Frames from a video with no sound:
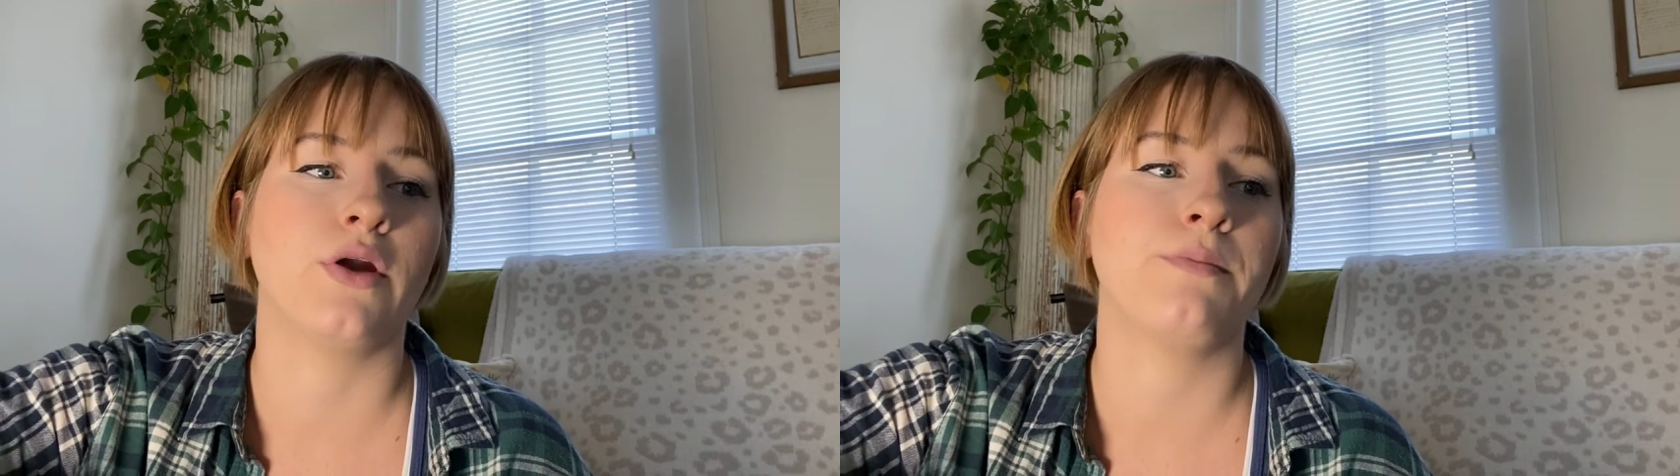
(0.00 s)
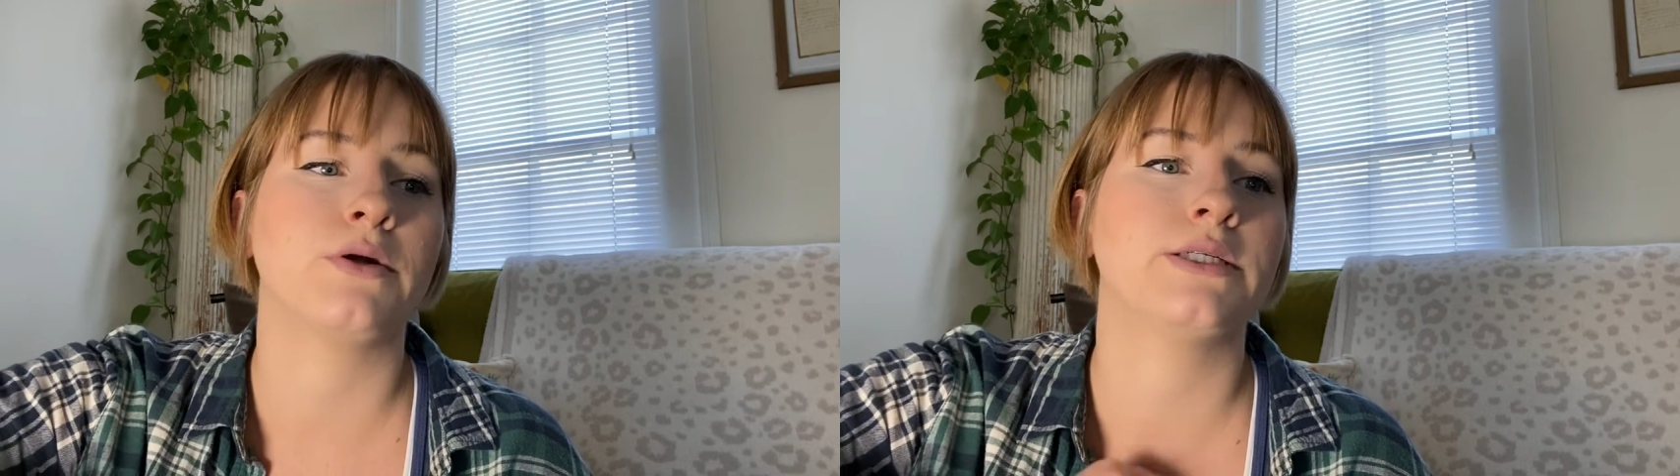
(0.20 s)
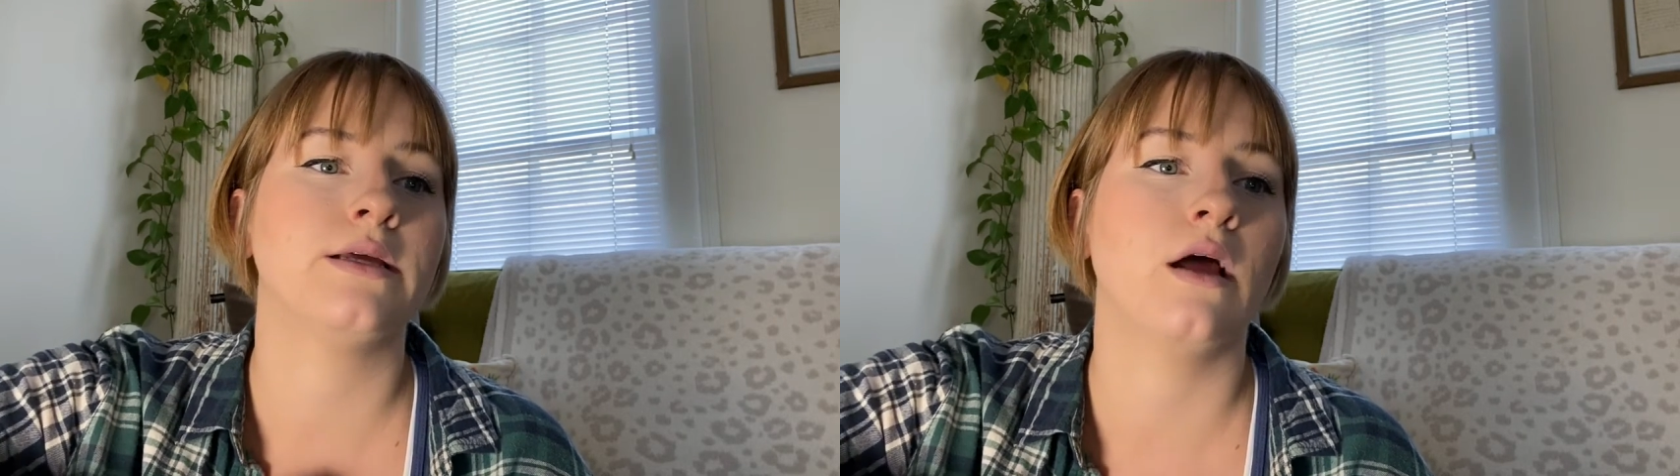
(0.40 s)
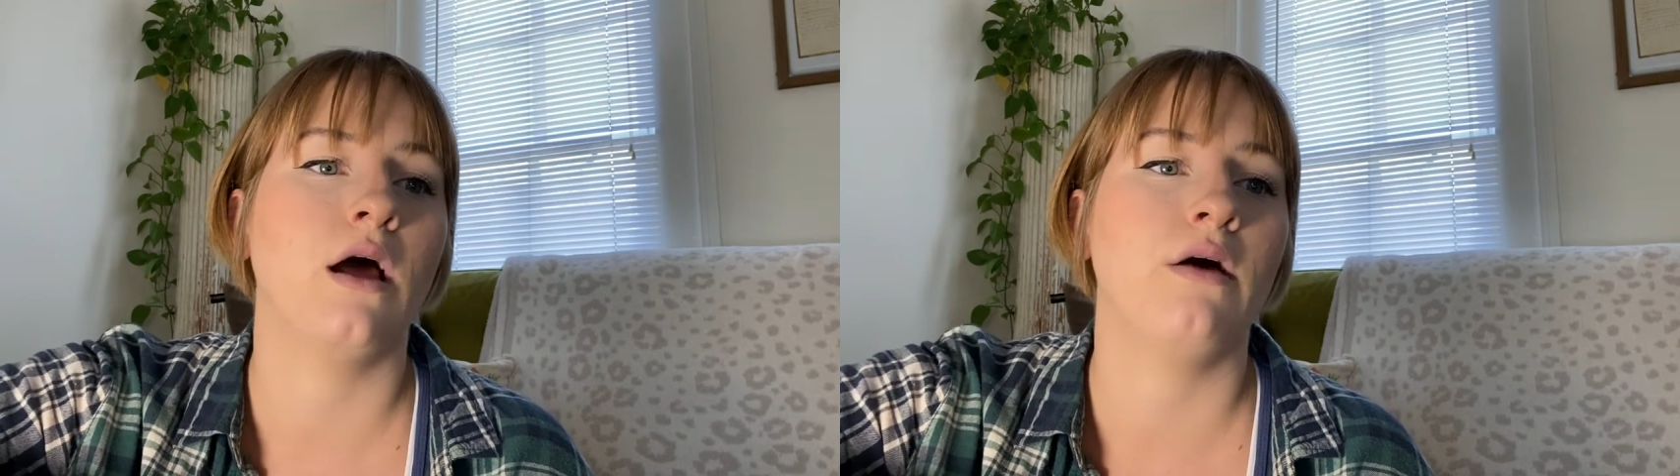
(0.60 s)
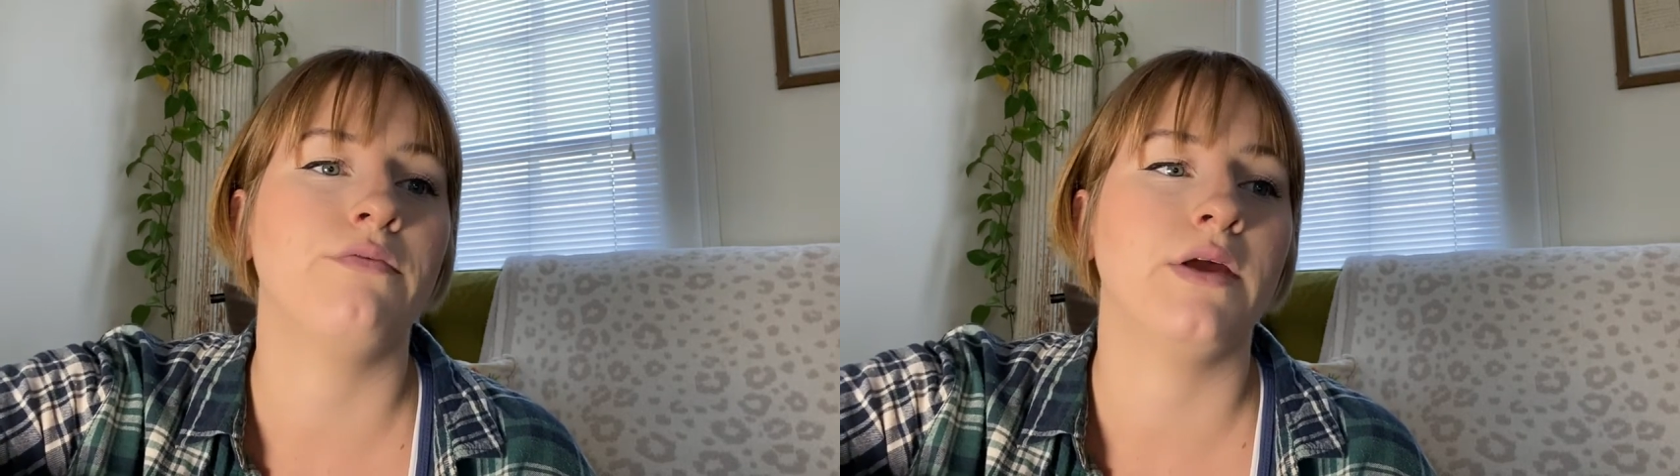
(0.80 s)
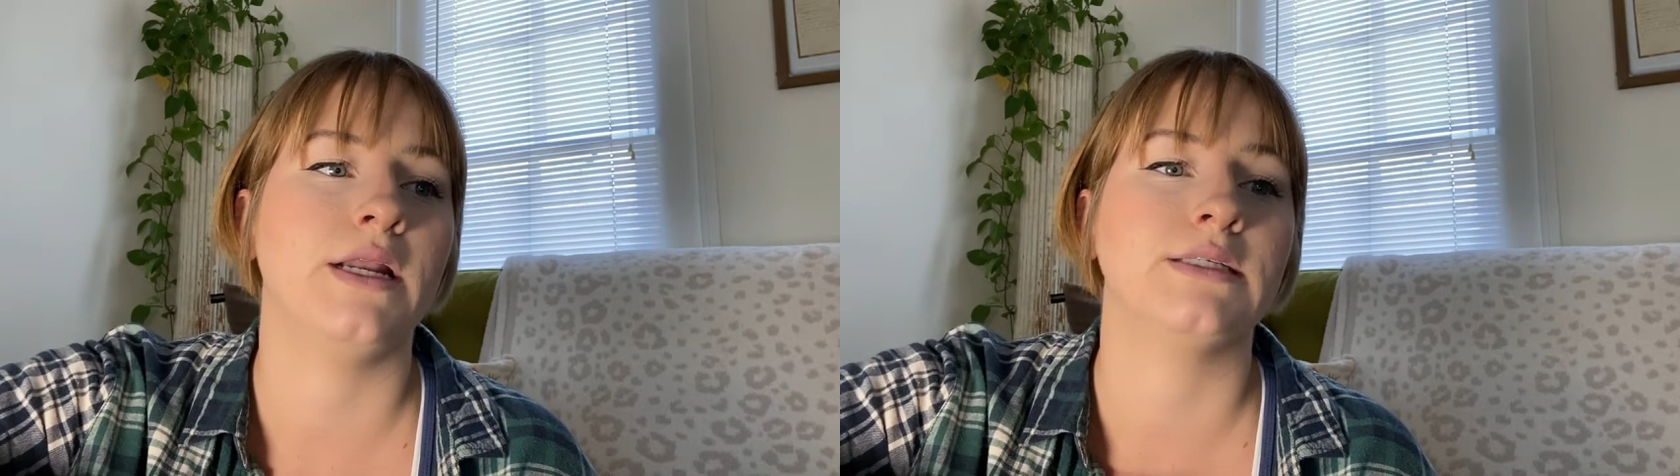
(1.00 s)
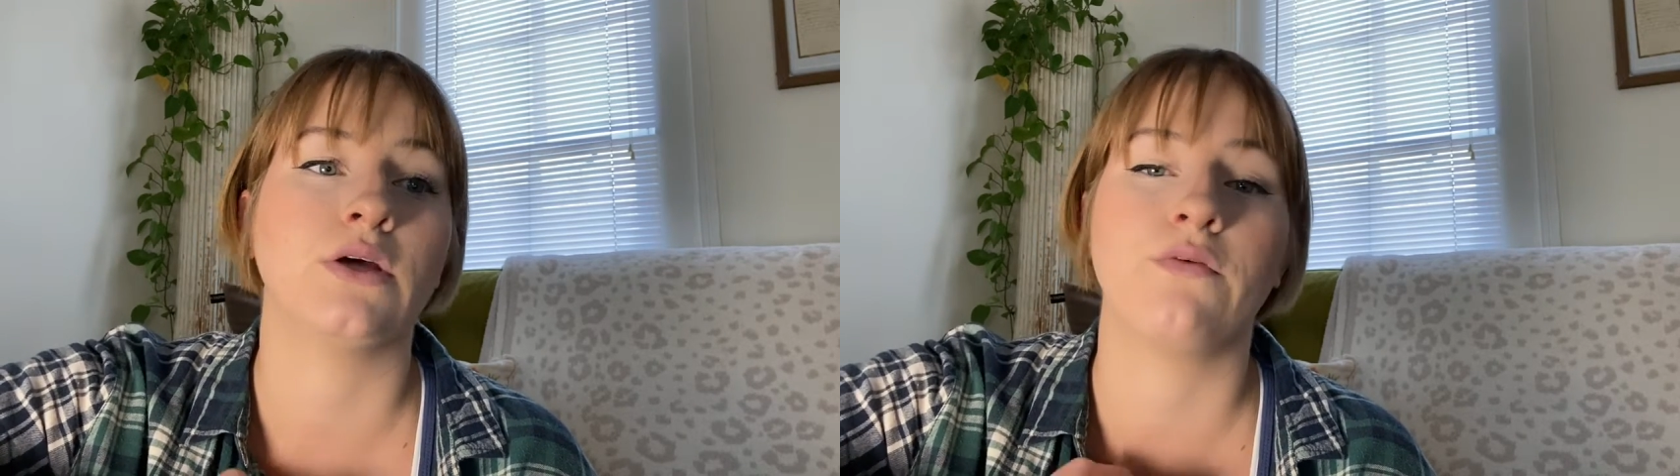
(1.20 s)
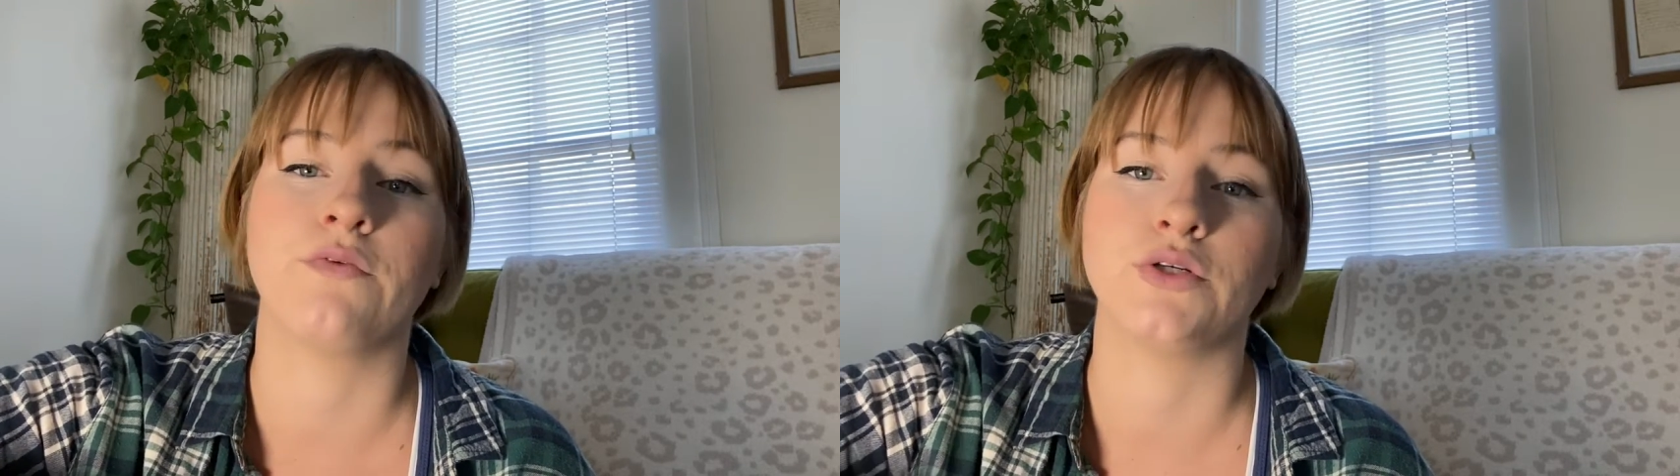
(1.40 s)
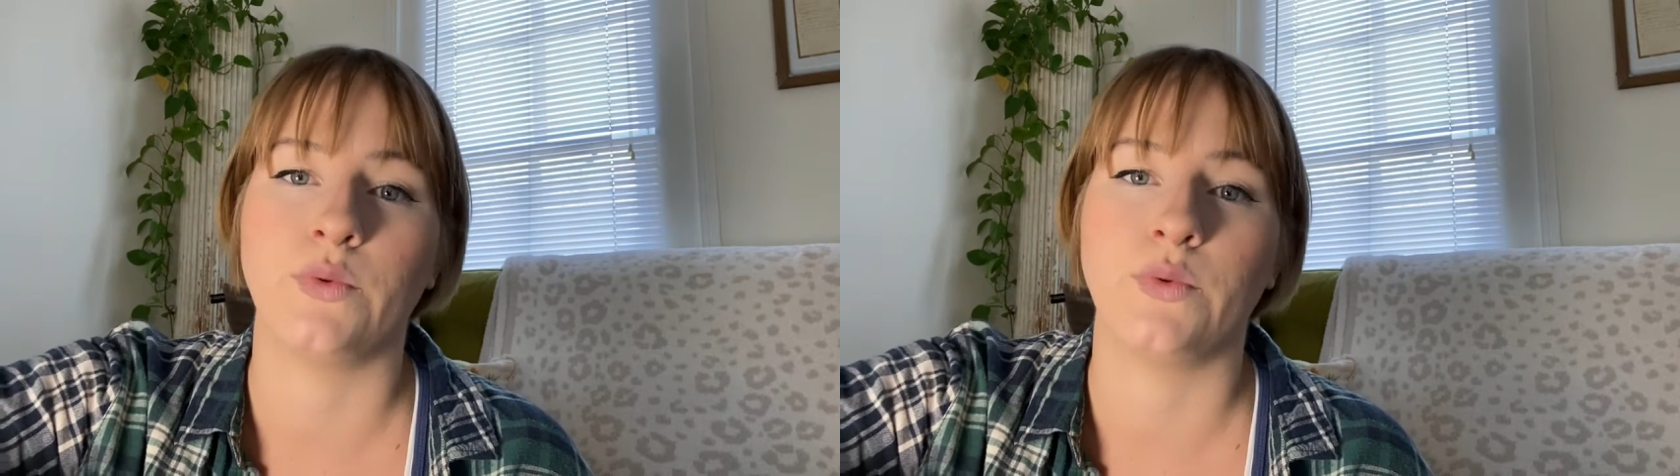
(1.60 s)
30% off, and it sold for